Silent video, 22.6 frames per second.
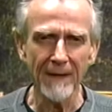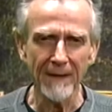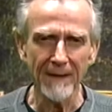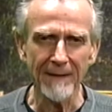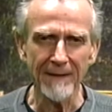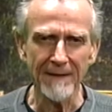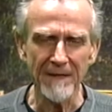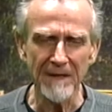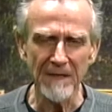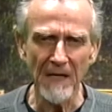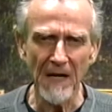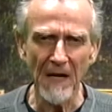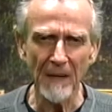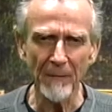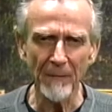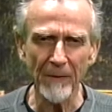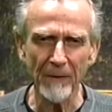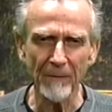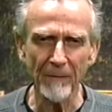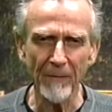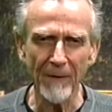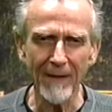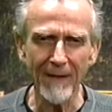
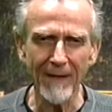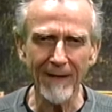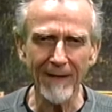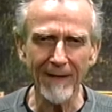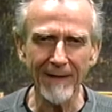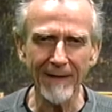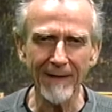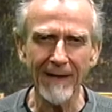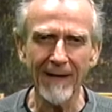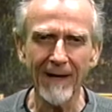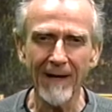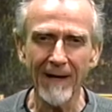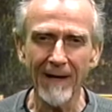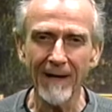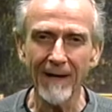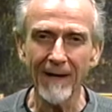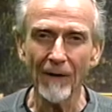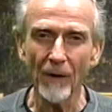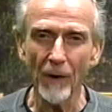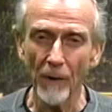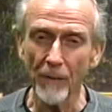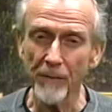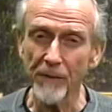stopping by.
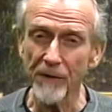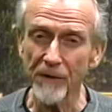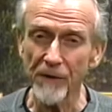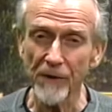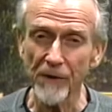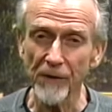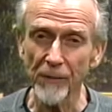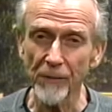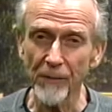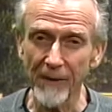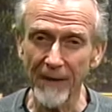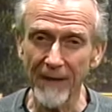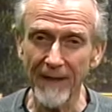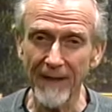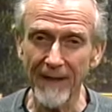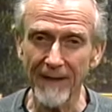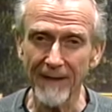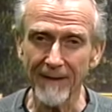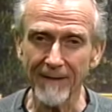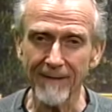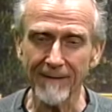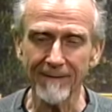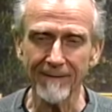Hope to see you
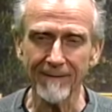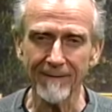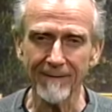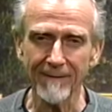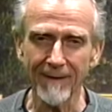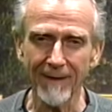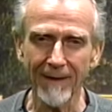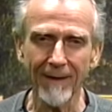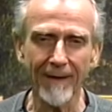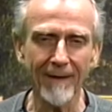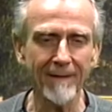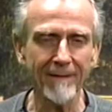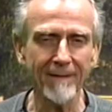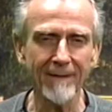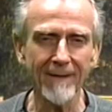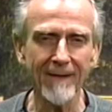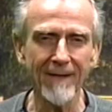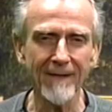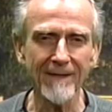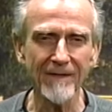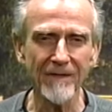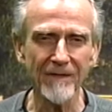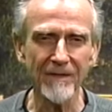again at our
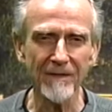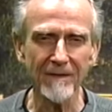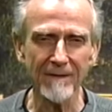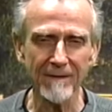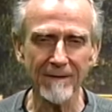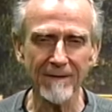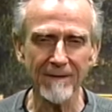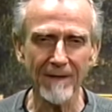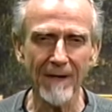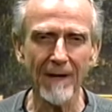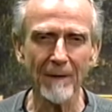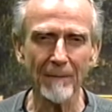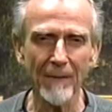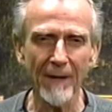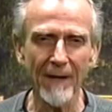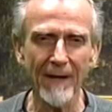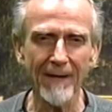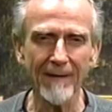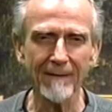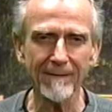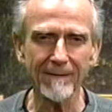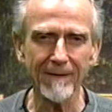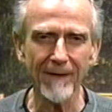next Top
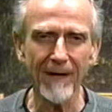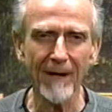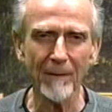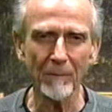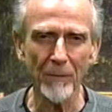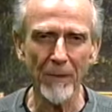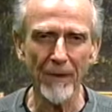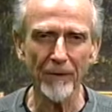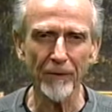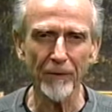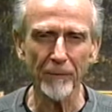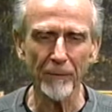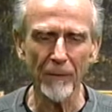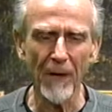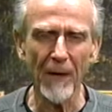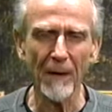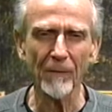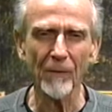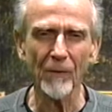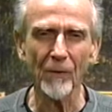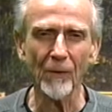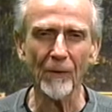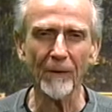Hat and Buttered
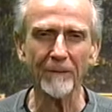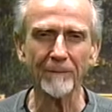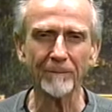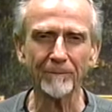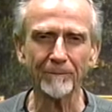Popcorn.